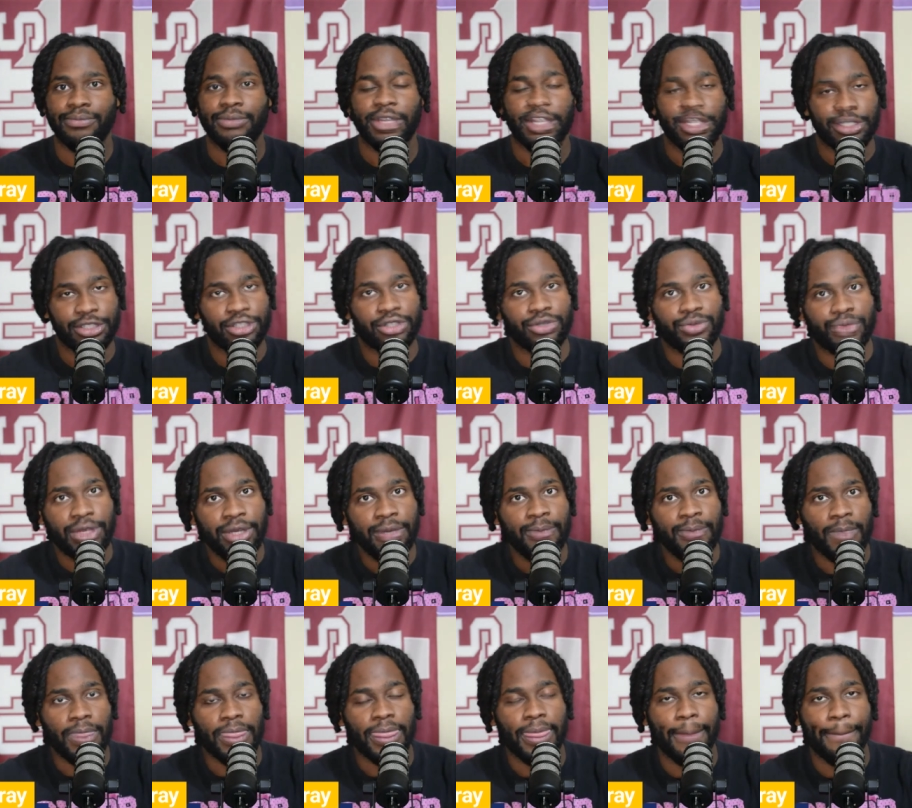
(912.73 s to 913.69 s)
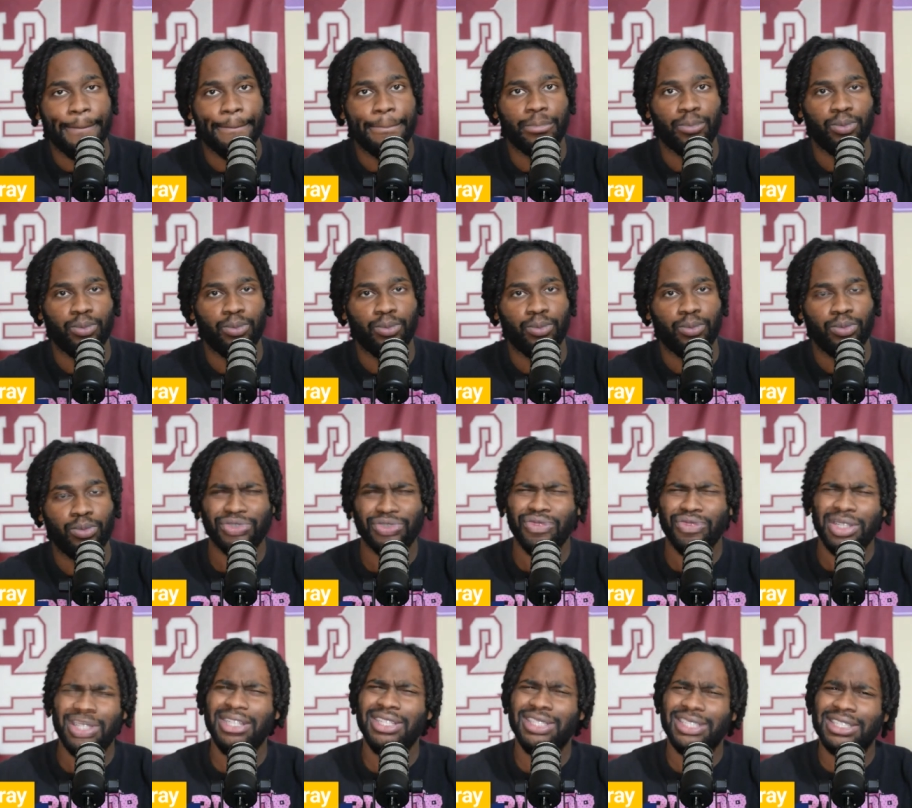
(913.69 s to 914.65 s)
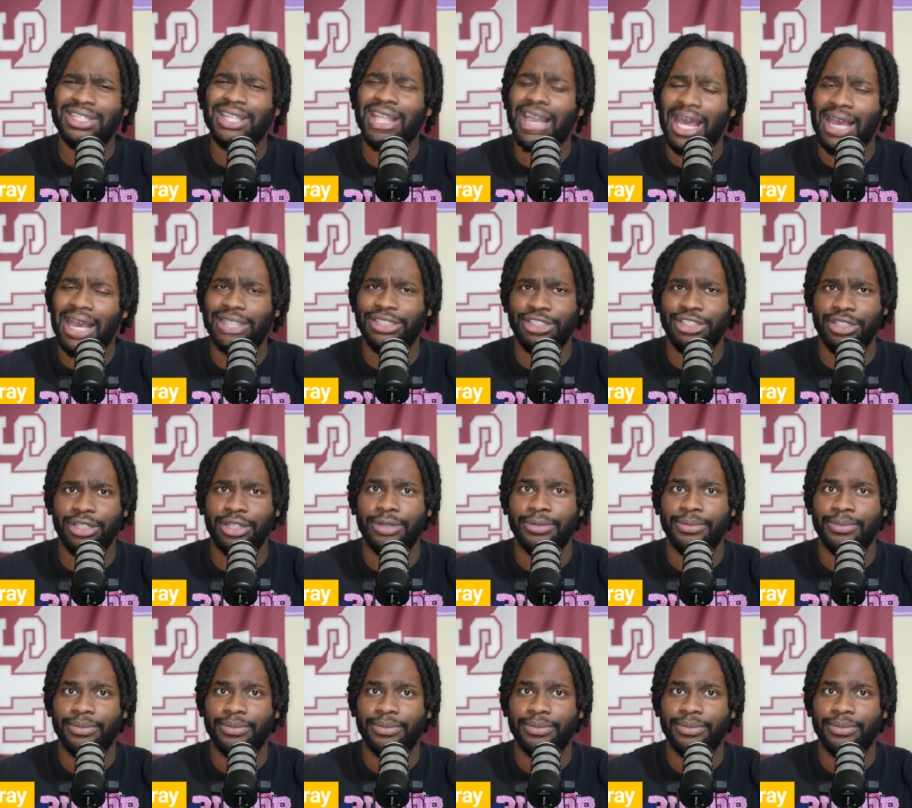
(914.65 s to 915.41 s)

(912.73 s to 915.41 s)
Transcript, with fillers: history, which was really just last year.